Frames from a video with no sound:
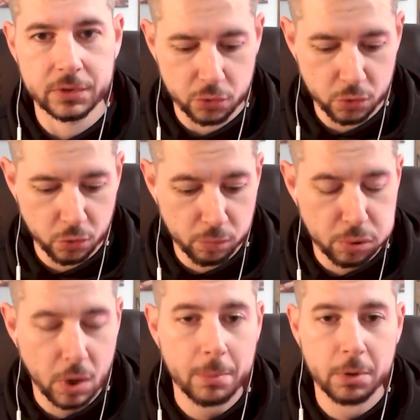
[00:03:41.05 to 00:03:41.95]
through
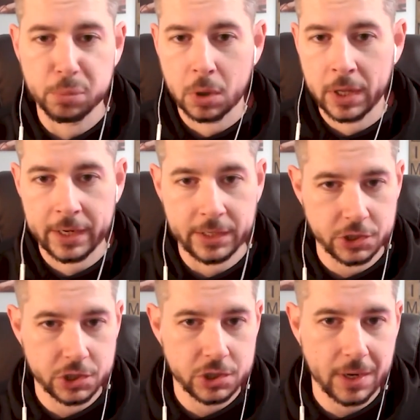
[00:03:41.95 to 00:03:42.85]
proper planning
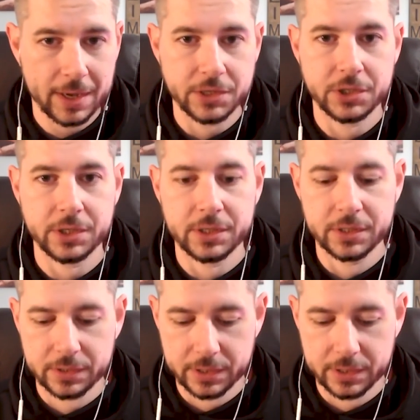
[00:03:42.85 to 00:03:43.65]
and strategy